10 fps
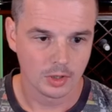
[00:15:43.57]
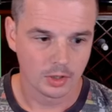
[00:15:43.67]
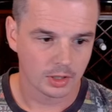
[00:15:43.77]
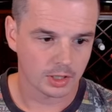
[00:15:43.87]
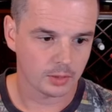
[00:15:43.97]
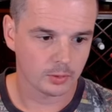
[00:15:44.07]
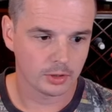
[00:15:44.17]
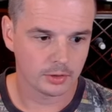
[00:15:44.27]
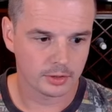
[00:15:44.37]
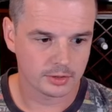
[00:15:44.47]
Alright, well
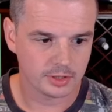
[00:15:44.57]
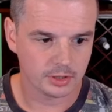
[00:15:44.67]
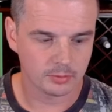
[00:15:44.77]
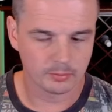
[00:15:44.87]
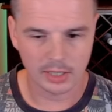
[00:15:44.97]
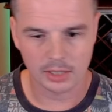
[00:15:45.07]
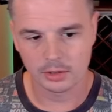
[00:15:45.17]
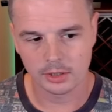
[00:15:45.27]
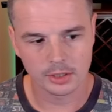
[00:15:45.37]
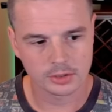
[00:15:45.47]
there's the Mana
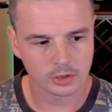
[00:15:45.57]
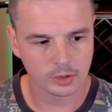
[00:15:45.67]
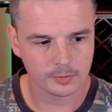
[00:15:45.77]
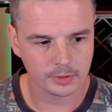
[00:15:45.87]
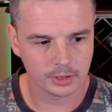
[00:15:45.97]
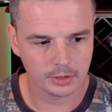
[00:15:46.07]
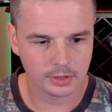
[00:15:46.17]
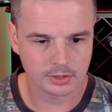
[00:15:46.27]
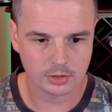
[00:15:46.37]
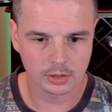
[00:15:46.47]
Lake. So hopefully
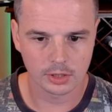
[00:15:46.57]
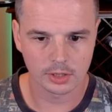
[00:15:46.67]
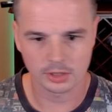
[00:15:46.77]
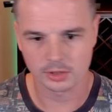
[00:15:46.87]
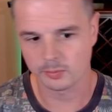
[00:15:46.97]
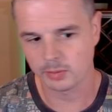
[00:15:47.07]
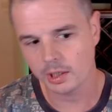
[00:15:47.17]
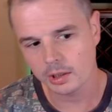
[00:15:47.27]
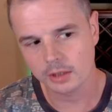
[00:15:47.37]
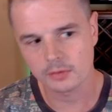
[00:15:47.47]
this turn they just play
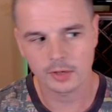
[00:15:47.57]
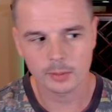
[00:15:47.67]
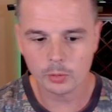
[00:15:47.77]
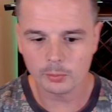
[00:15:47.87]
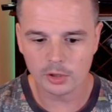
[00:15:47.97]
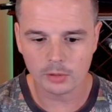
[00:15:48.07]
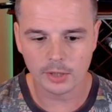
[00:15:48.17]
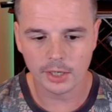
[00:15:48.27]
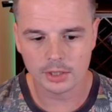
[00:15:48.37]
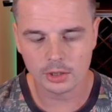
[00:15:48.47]
like Fabled Mirror
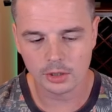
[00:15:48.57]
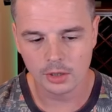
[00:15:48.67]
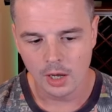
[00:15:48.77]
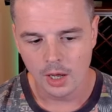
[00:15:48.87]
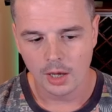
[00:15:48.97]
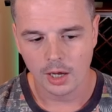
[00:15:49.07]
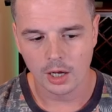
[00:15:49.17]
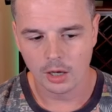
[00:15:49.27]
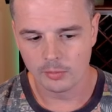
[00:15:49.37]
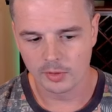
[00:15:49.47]
Breaker.
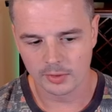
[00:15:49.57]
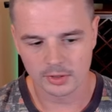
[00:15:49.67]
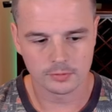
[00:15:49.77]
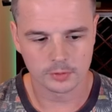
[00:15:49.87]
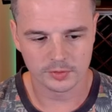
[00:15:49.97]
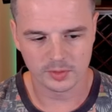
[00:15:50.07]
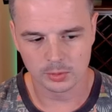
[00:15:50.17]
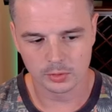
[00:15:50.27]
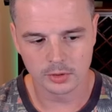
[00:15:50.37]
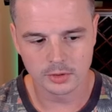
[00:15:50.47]
Then we can Floofy
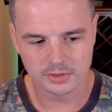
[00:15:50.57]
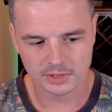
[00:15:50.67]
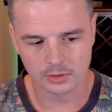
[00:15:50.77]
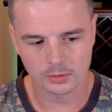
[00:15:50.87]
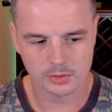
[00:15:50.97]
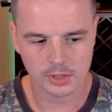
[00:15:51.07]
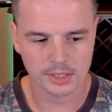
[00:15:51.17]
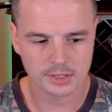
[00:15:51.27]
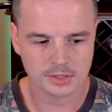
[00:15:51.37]
Paws, Sentinel's Eyes,